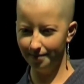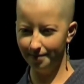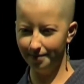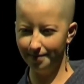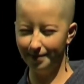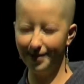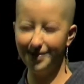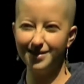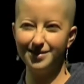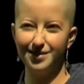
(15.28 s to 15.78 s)

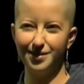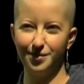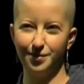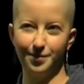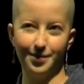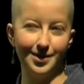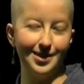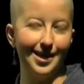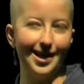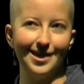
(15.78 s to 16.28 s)
Makes you
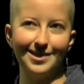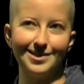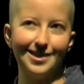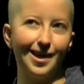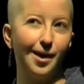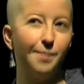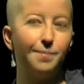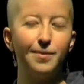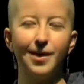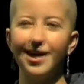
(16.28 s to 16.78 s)
realize
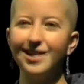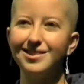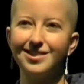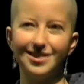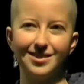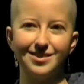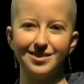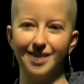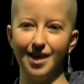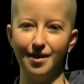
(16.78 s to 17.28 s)
how
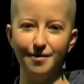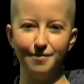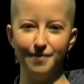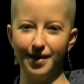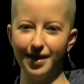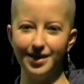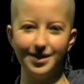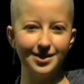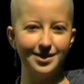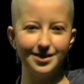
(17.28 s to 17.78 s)
precious life
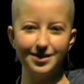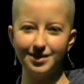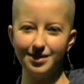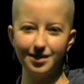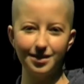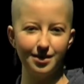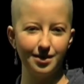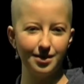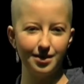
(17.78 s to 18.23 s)
is.